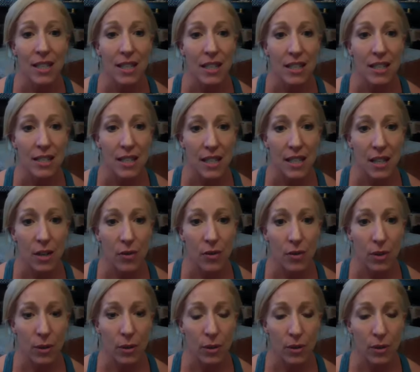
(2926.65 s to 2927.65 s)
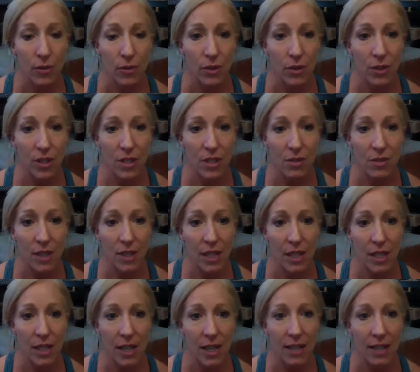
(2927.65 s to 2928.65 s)
Seated forward fold is really
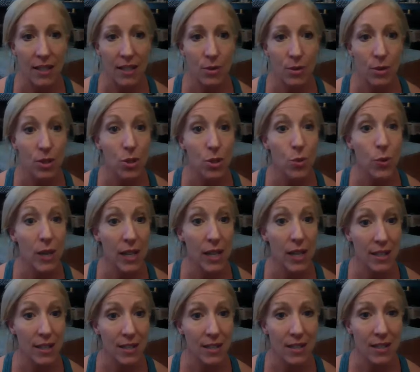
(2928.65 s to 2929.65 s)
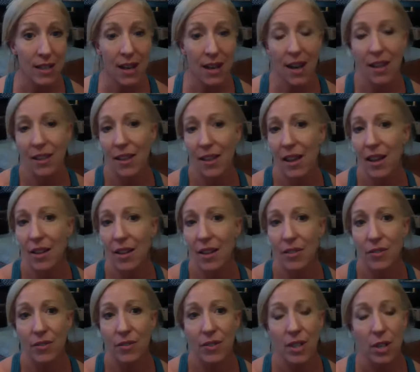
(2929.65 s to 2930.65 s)
nice, or a twist. I
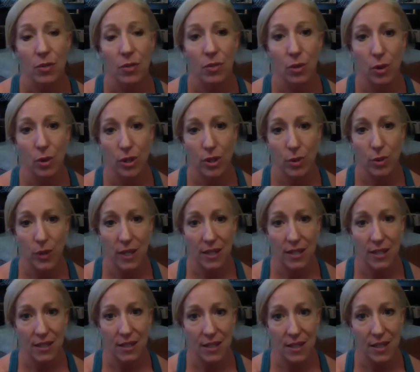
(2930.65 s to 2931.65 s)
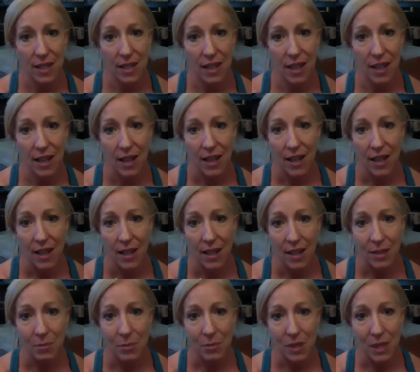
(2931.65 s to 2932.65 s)
love floor twists to
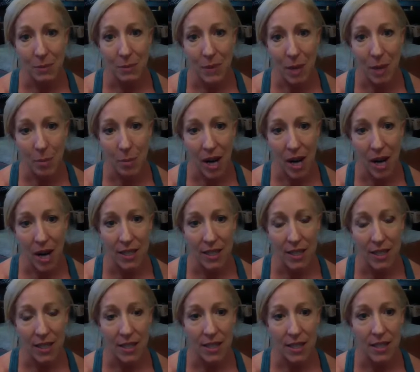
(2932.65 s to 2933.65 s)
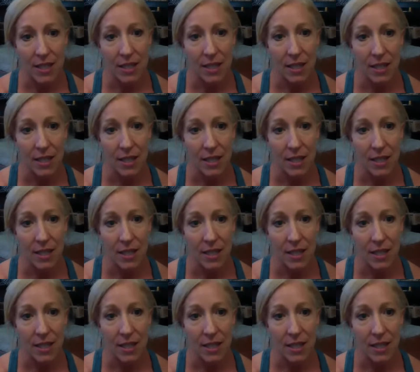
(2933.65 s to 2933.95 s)
complete my practice.